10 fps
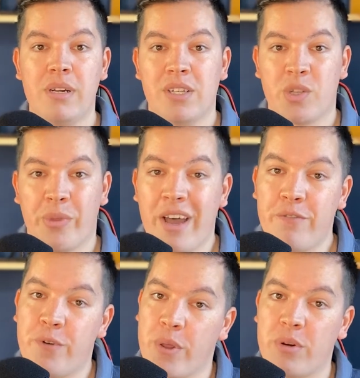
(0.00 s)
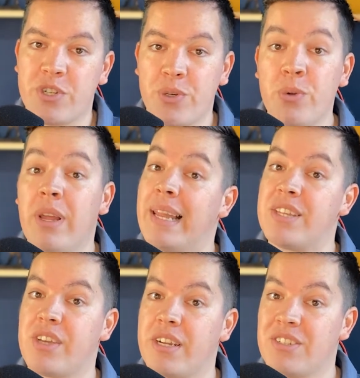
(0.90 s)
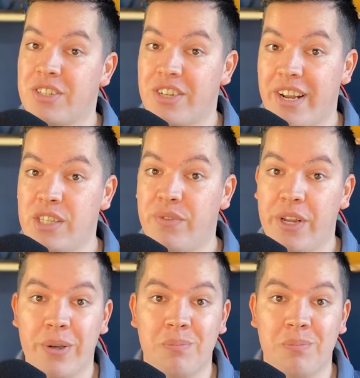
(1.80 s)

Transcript: So without further ado, let's get into today's video.